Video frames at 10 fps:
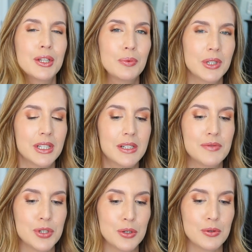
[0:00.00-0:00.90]
they're really
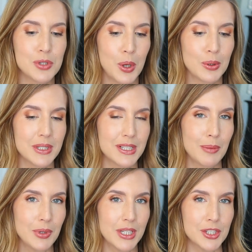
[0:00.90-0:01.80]
two totally
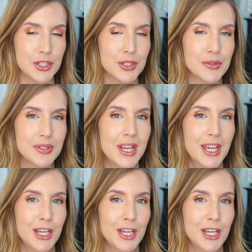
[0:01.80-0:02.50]
separate issues.